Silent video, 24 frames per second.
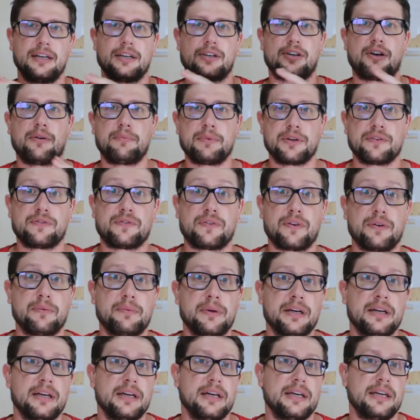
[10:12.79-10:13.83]
coming from
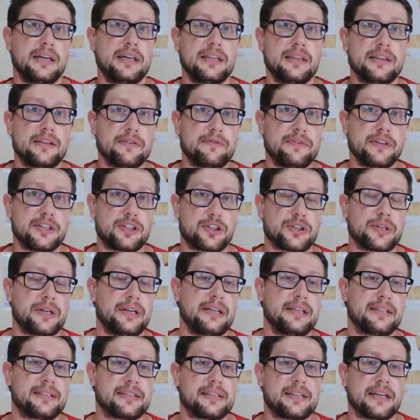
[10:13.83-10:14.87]
an
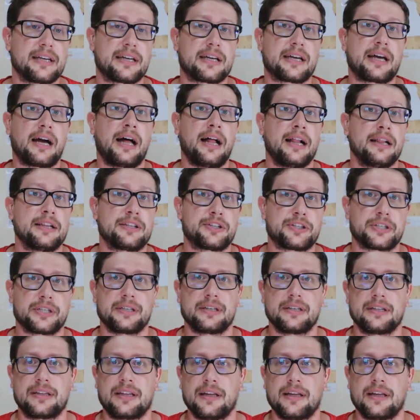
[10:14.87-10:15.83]
individualistic culture.